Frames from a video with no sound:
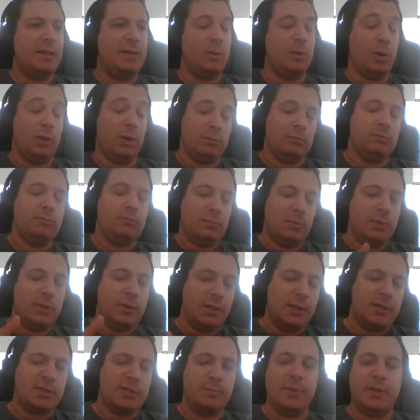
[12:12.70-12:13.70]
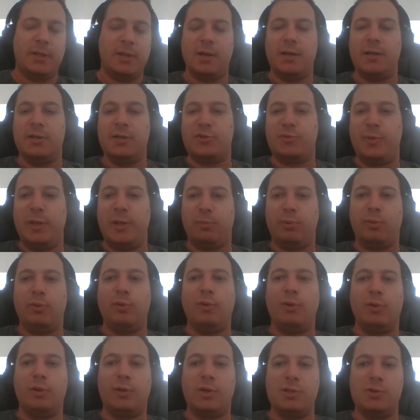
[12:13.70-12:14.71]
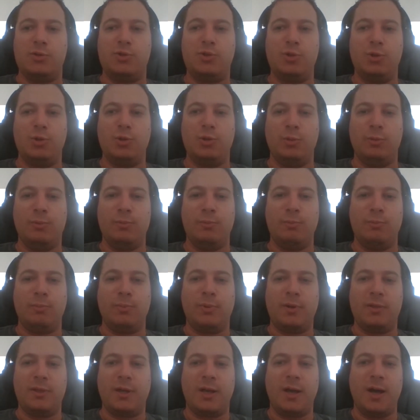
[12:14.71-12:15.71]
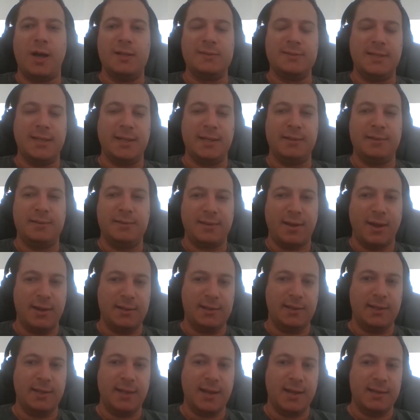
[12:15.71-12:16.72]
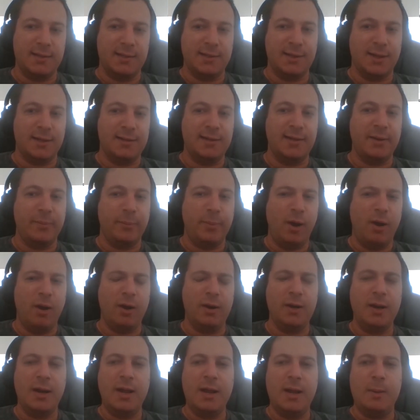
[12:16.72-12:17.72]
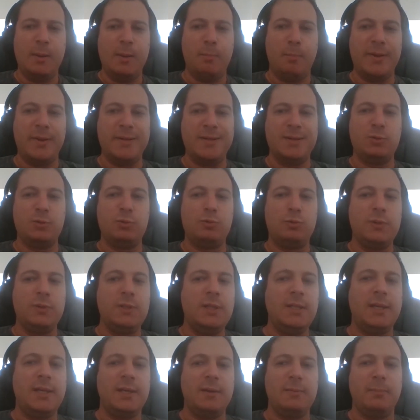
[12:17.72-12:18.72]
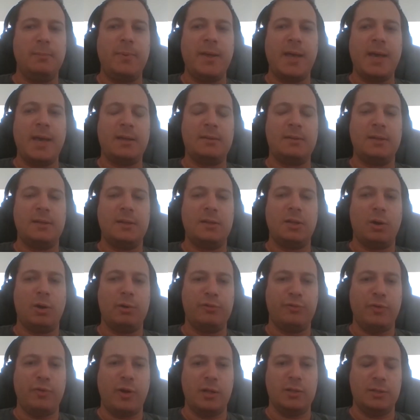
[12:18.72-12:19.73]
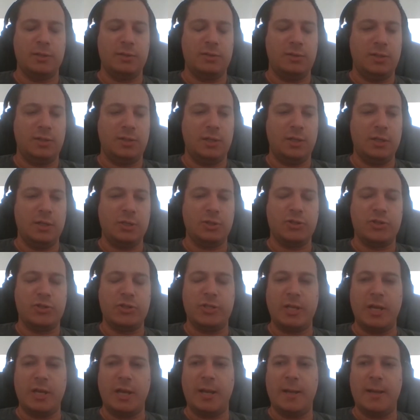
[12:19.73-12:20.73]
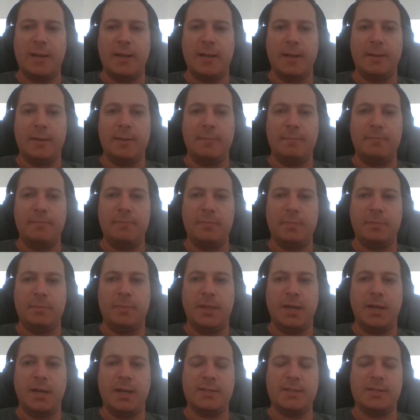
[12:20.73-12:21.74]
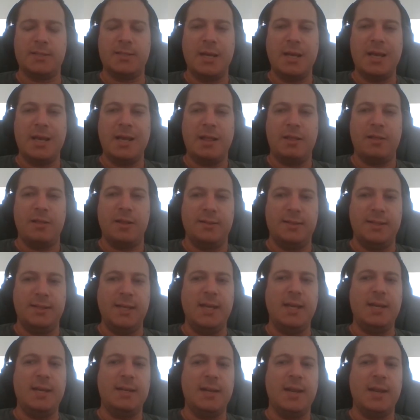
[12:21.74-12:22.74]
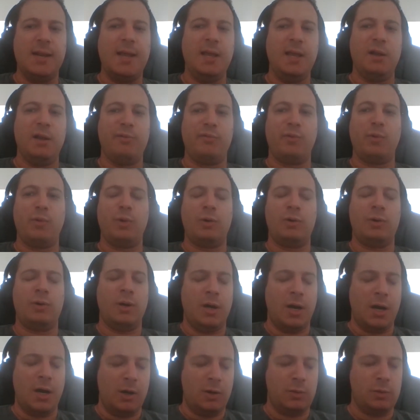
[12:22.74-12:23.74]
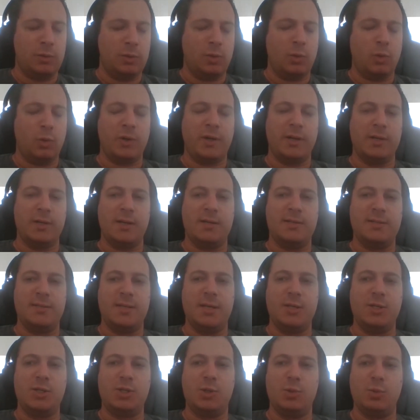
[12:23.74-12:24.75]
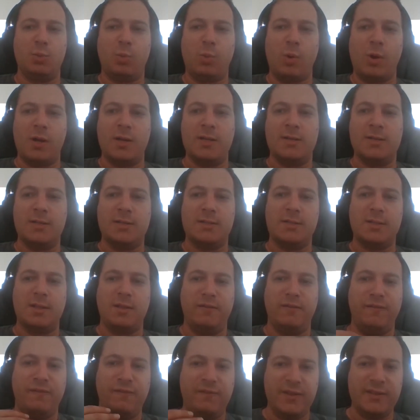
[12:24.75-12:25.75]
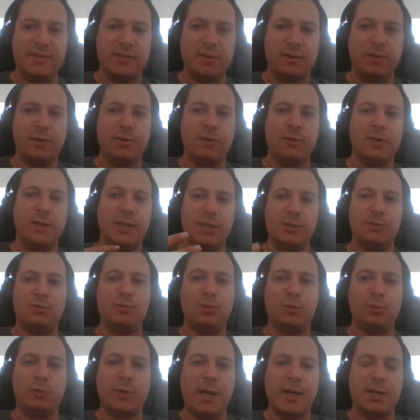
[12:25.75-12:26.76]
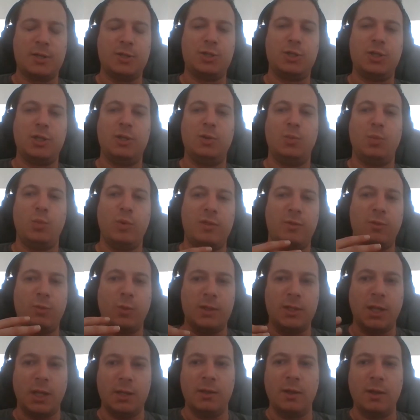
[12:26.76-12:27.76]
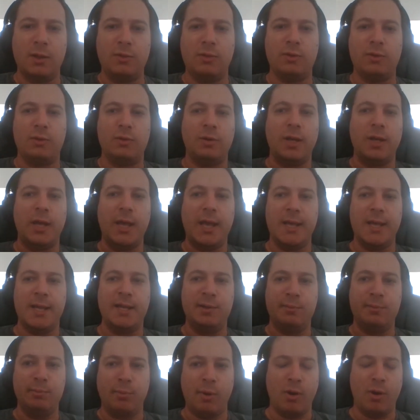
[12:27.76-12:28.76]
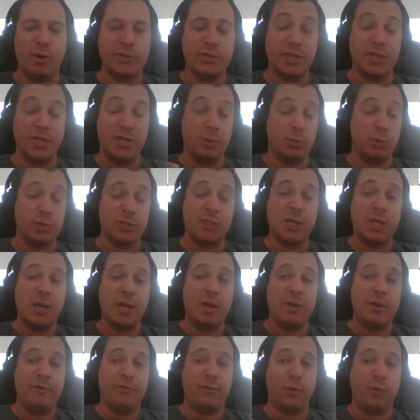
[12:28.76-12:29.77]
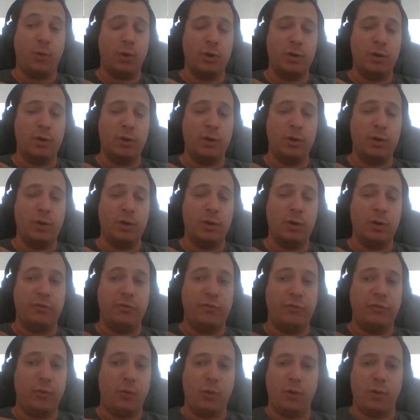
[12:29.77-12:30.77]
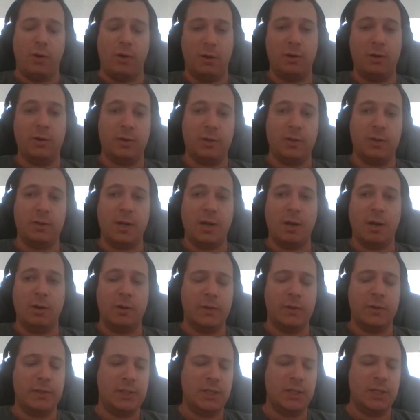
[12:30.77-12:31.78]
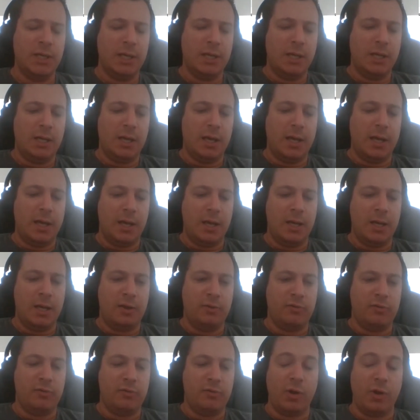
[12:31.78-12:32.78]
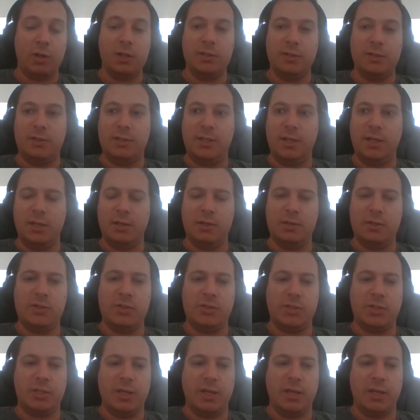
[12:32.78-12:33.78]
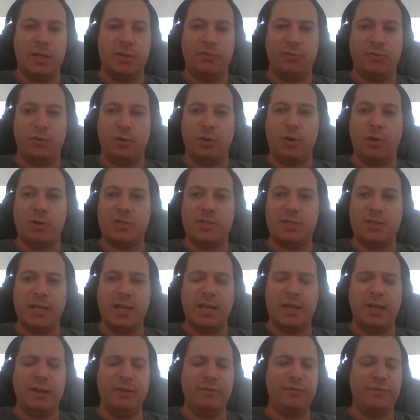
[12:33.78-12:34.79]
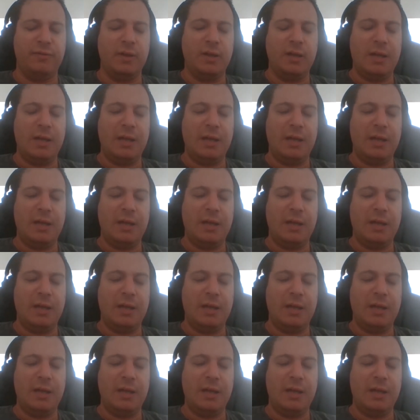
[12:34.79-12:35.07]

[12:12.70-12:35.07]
well, it is because people consume the content online and not in the bar, but it really impacted our volunteers uh, uh, because the DNA of our, our organization was the physical interaction with one another in bars. And it was for, for our, our uh, volunteers and for our staff